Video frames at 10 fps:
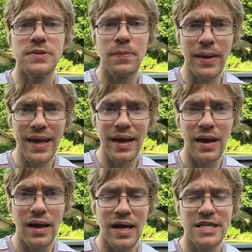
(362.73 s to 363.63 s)
to me,
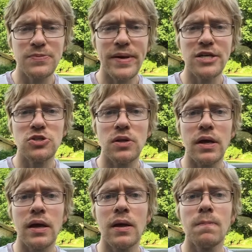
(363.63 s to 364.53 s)

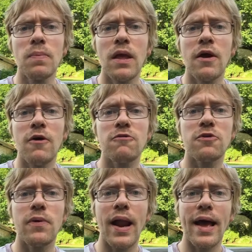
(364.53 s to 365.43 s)
especially
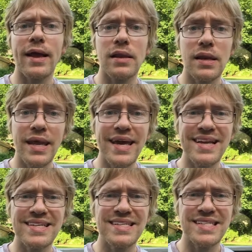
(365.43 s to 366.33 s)
for when I
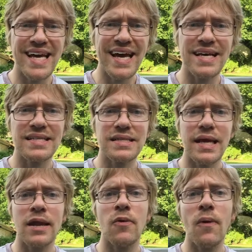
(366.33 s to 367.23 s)
need to test
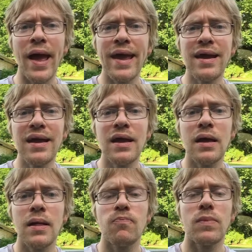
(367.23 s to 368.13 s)
and rank,
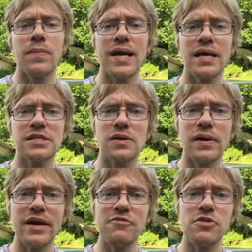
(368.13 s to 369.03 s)
because
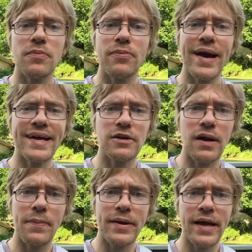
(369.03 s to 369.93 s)
it'll give you the
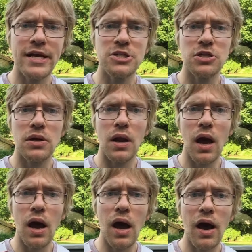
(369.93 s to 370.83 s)
practical application
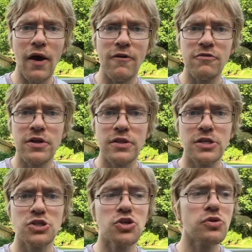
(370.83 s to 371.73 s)
of the
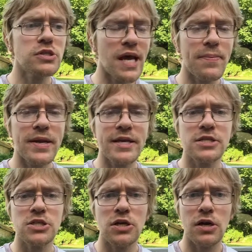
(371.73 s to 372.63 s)

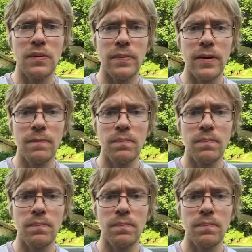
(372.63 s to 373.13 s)
Japanese term